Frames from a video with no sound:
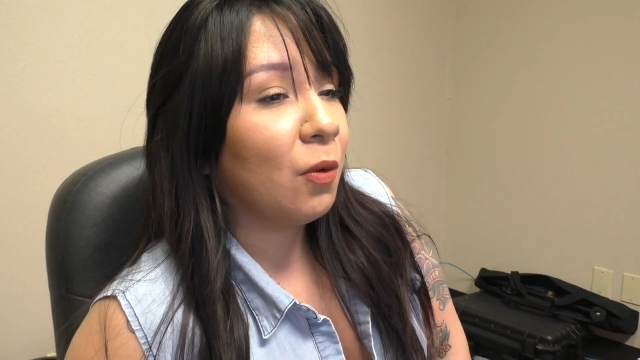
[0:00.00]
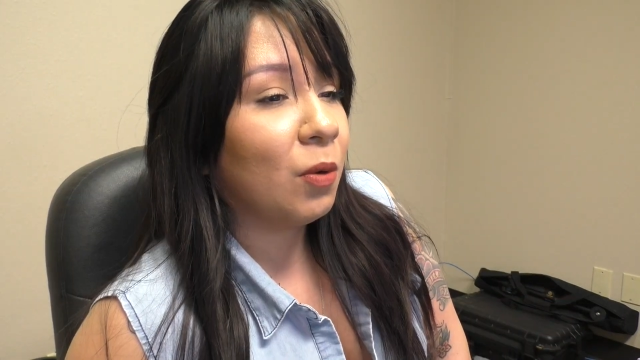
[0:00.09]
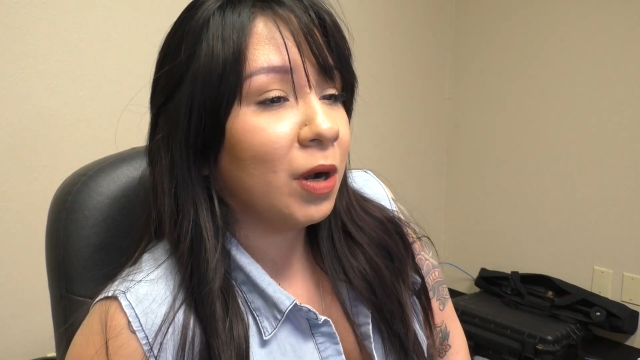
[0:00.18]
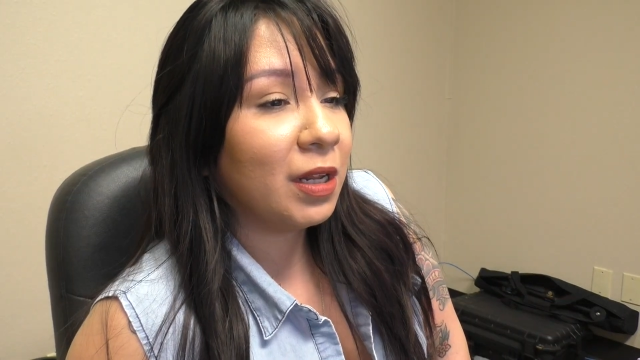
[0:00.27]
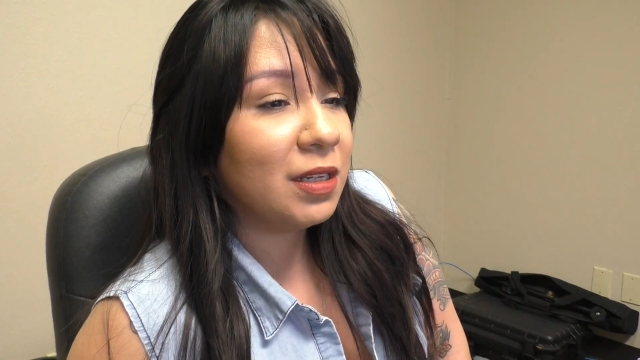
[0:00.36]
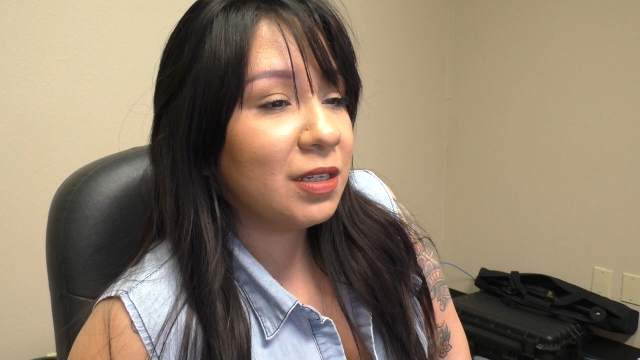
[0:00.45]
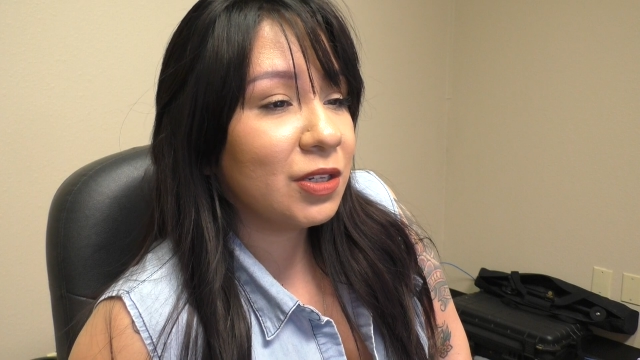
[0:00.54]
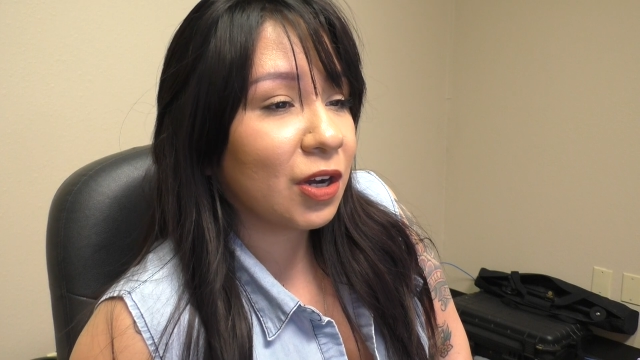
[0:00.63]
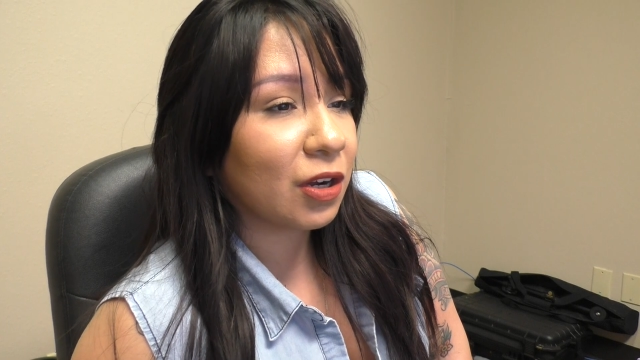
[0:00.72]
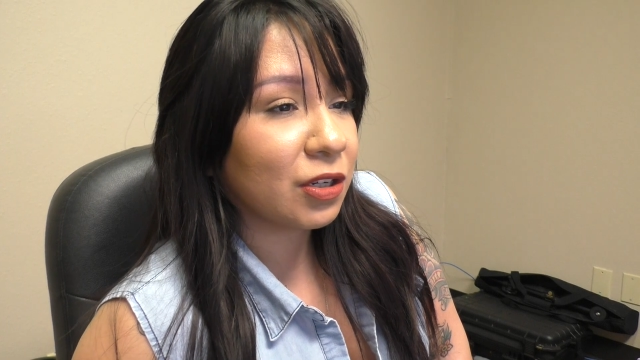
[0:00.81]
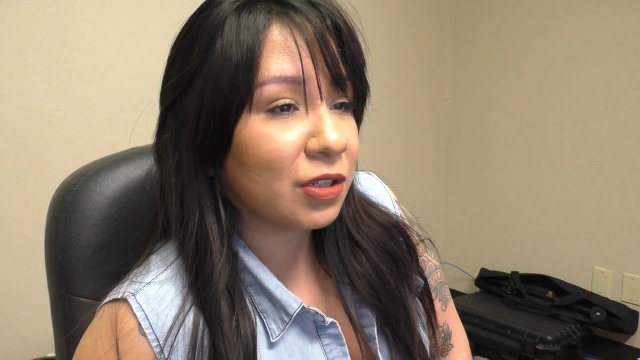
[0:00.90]
I wanted to
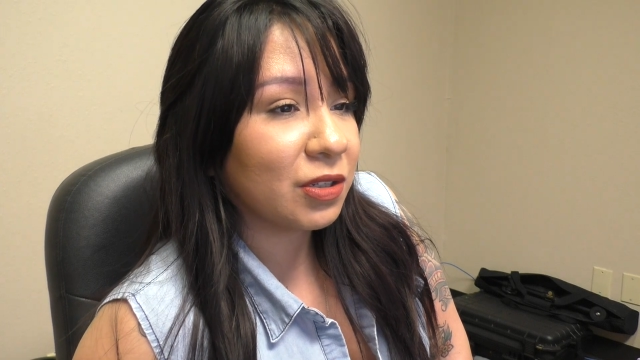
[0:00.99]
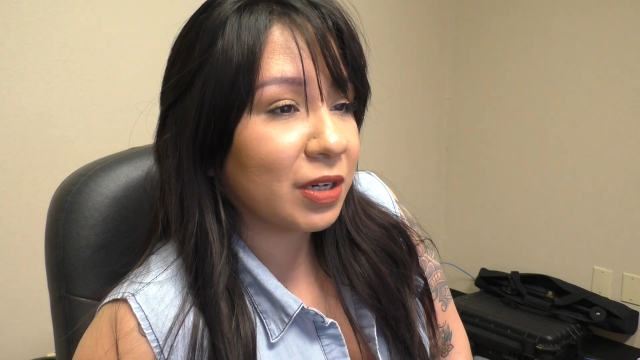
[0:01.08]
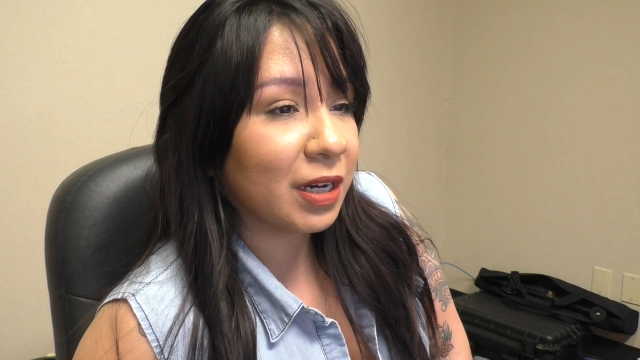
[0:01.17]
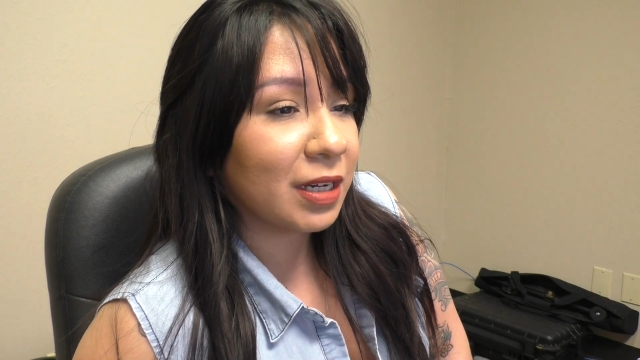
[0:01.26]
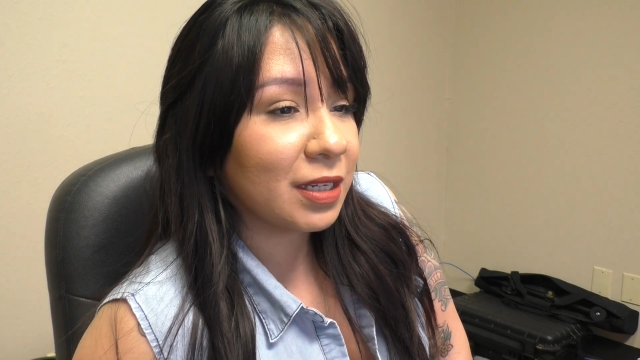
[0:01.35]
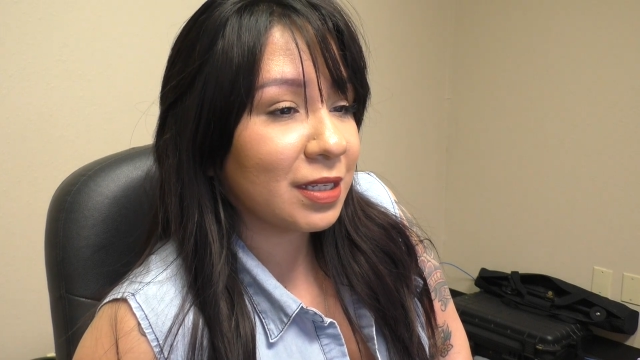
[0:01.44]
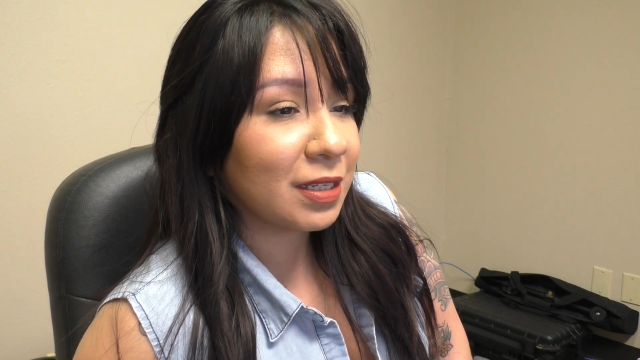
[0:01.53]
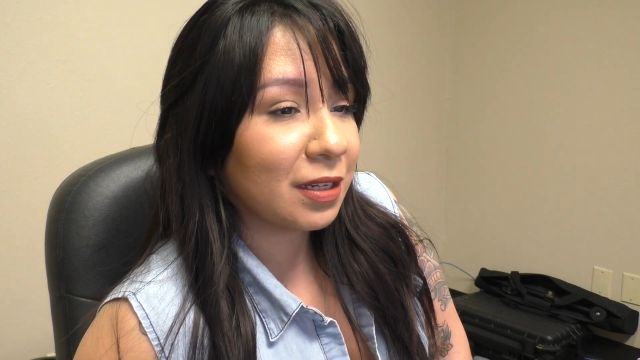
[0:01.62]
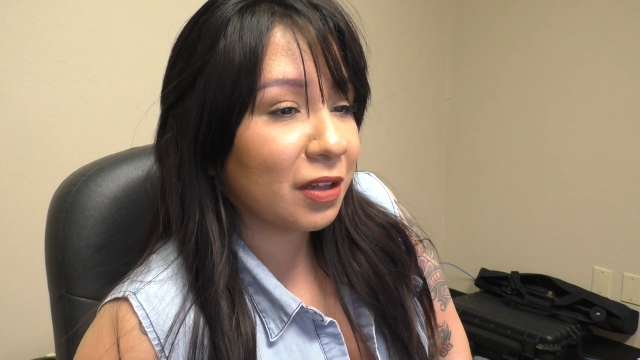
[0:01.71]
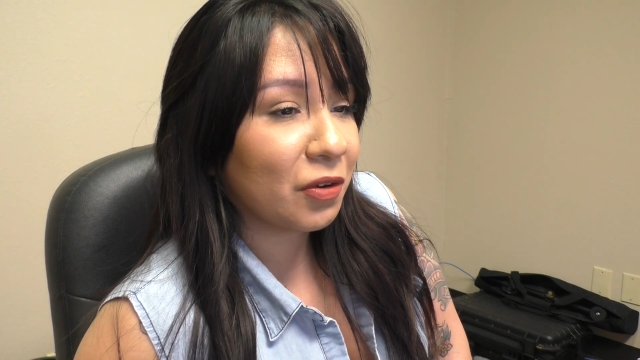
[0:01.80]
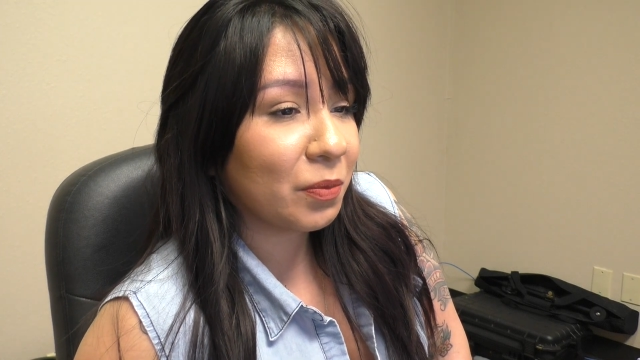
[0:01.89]
talk to you guys
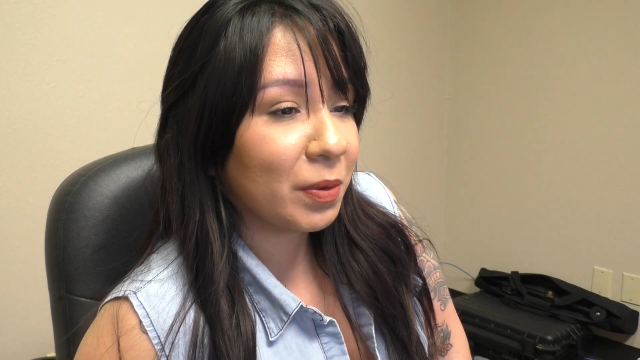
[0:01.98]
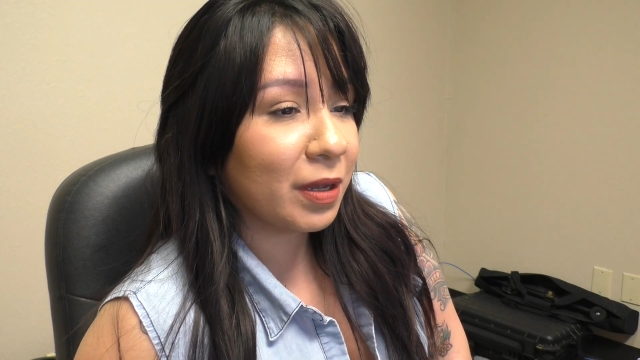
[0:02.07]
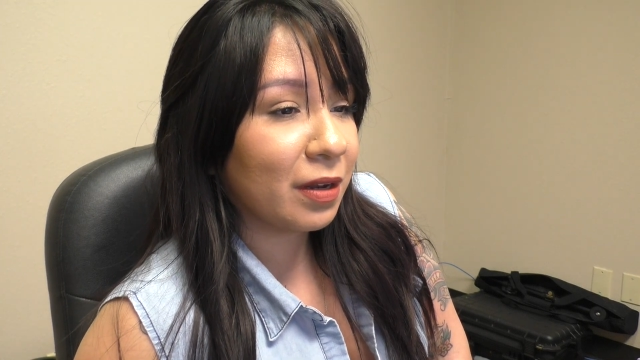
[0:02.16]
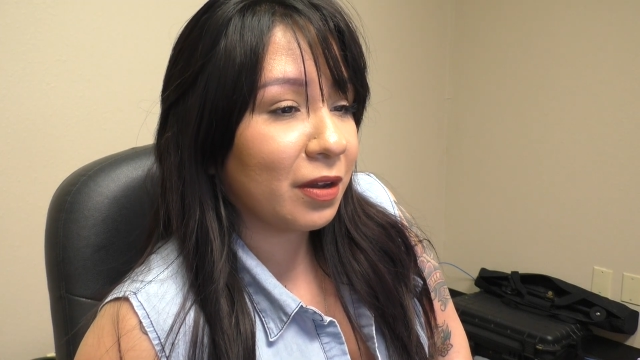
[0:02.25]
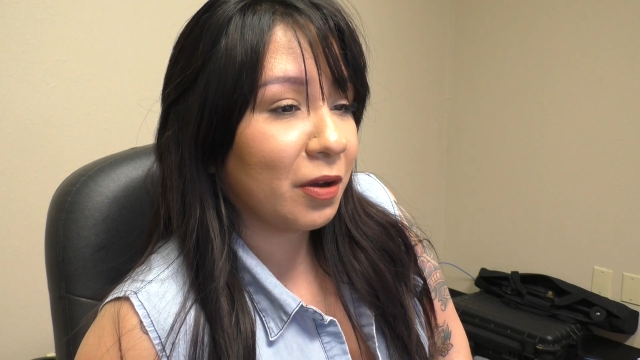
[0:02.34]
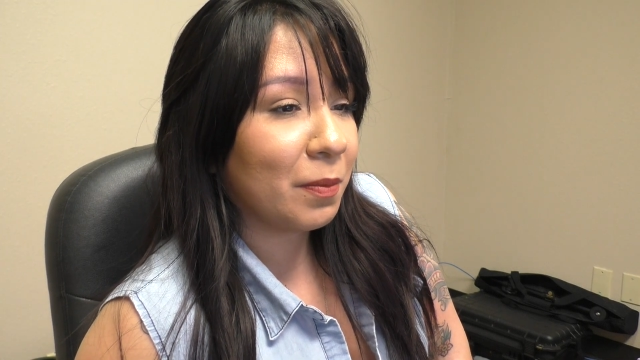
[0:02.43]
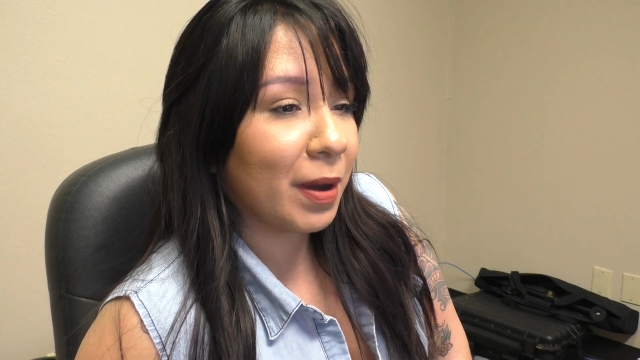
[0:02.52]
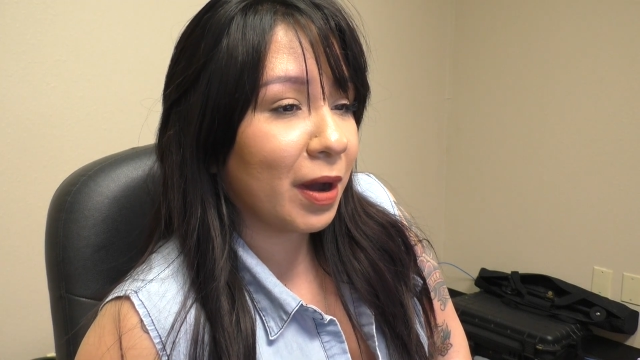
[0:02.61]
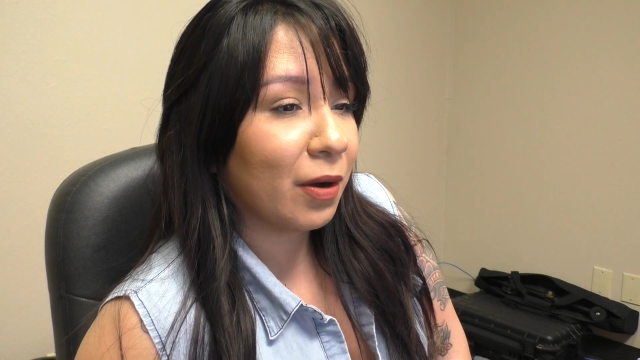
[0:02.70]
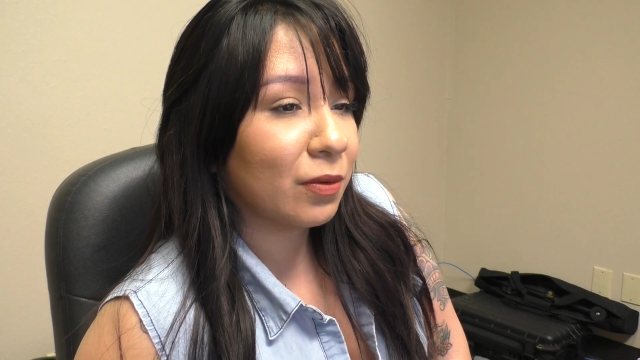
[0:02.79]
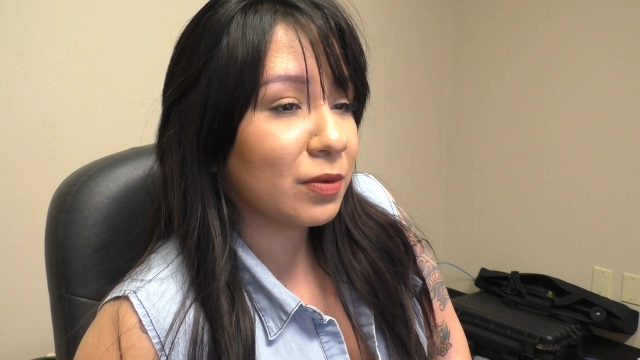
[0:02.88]
a little bit
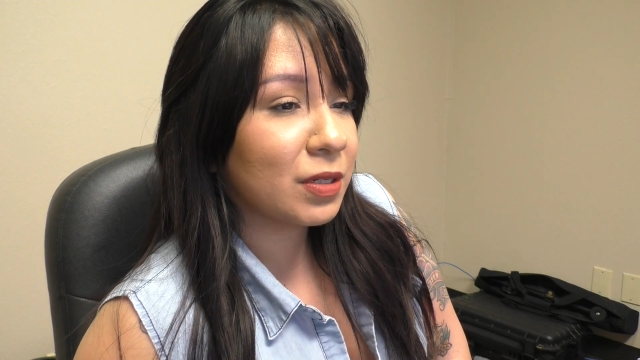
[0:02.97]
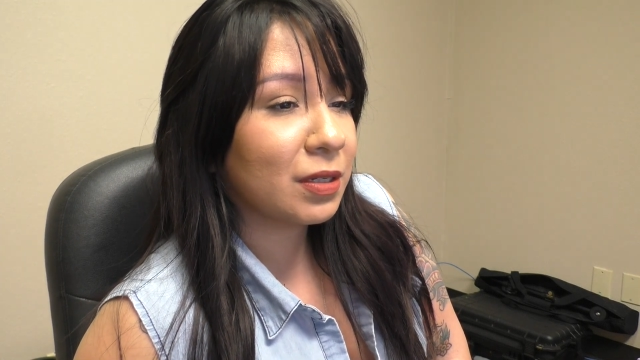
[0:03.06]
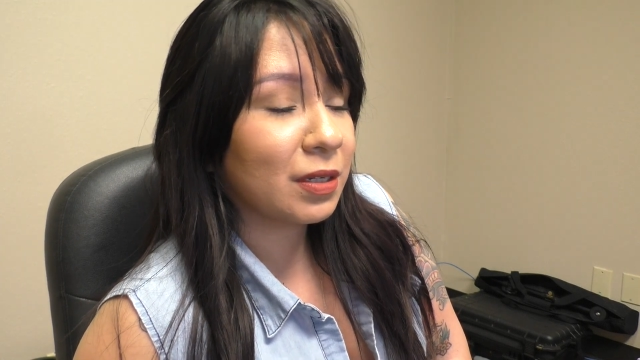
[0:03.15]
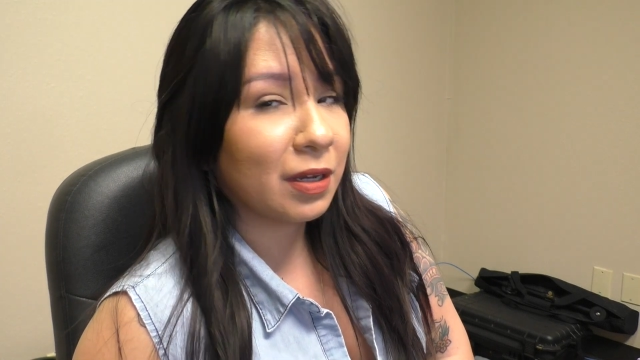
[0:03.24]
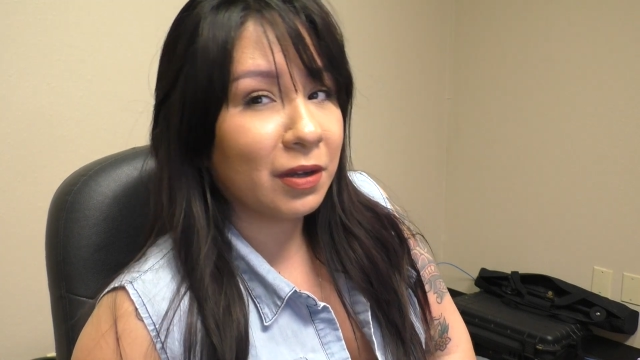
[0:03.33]
about